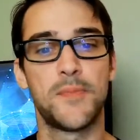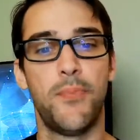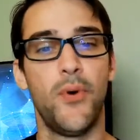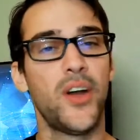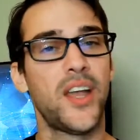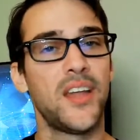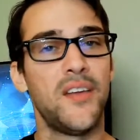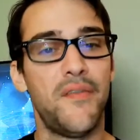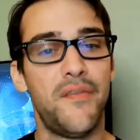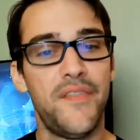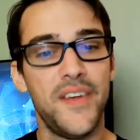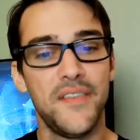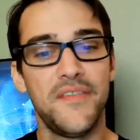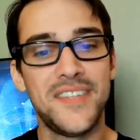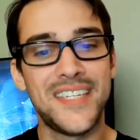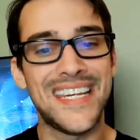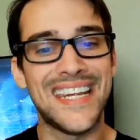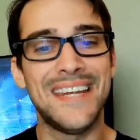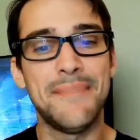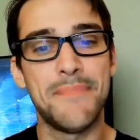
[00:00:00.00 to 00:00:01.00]
book in
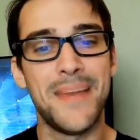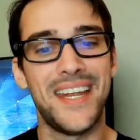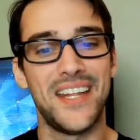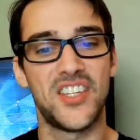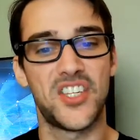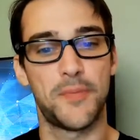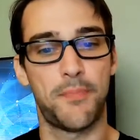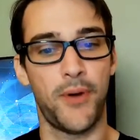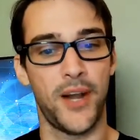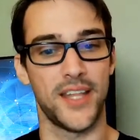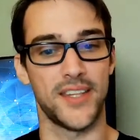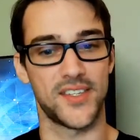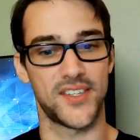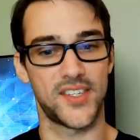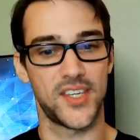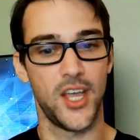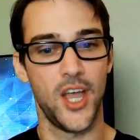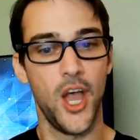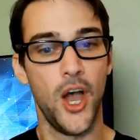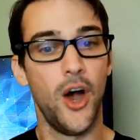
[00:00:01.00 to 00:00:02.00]
15-minute
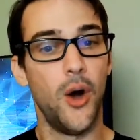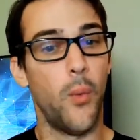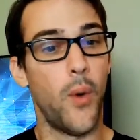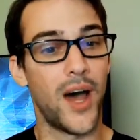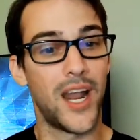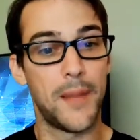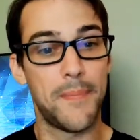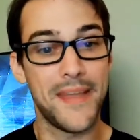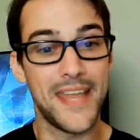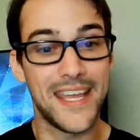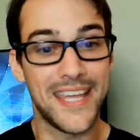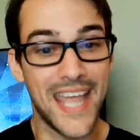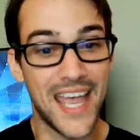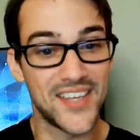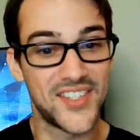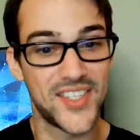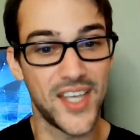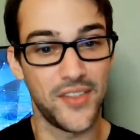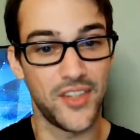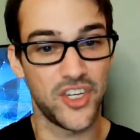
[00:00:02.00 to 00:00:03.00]
sprints. Want to be a
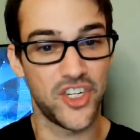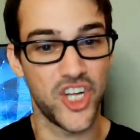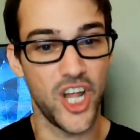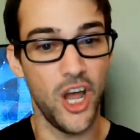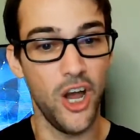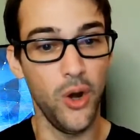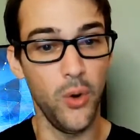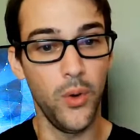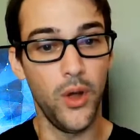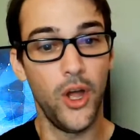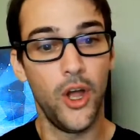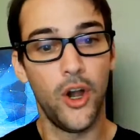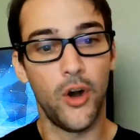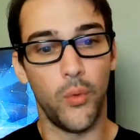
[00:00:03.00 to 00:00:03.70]
guest on the show?